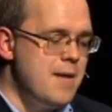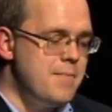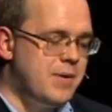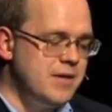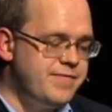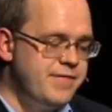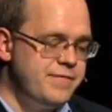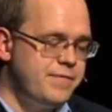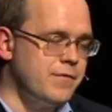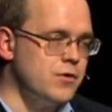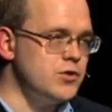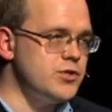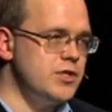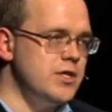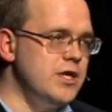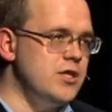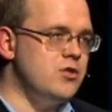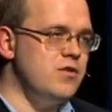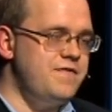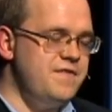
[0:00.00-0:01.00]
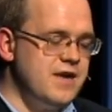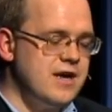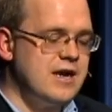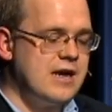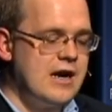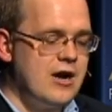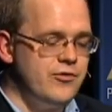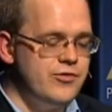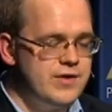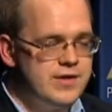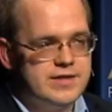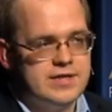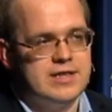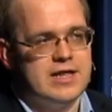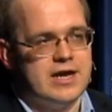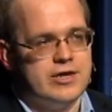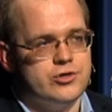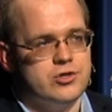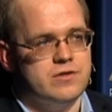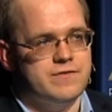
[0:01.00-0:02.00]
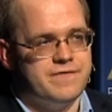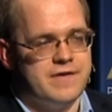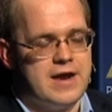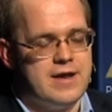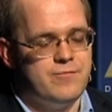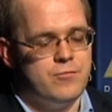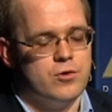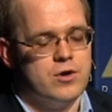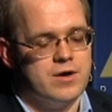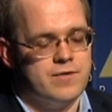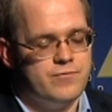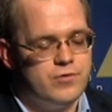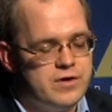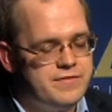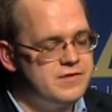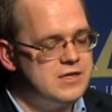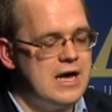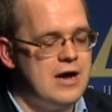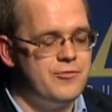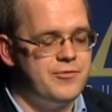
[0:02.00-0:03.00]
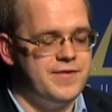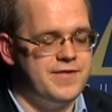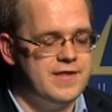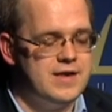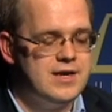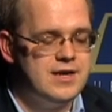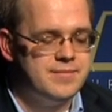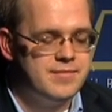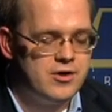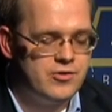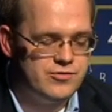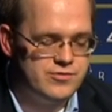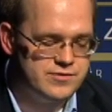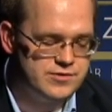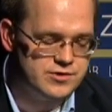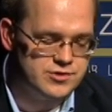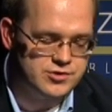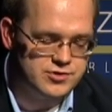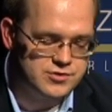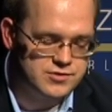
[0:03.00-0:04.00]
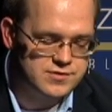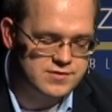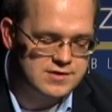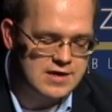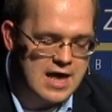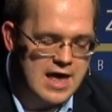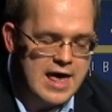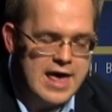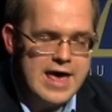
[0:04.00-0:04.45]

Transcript: but we first need to figure out the intellectual framework for even how we think about these issues.